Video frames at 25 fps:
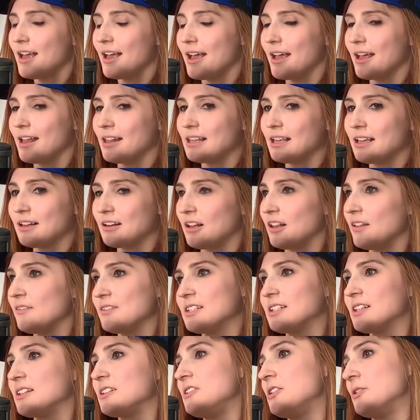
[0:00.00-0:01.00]
And then all of
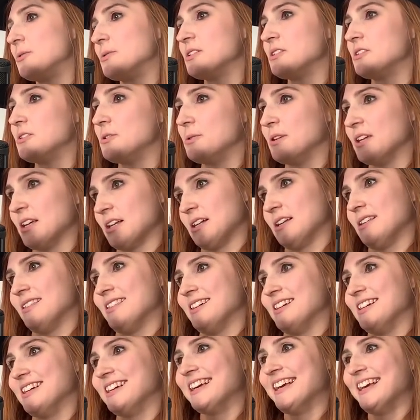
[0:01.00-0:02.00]
a sudden no one's doing
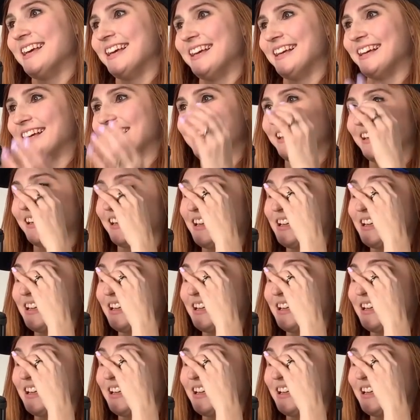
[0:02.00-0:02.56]
anything. Yep.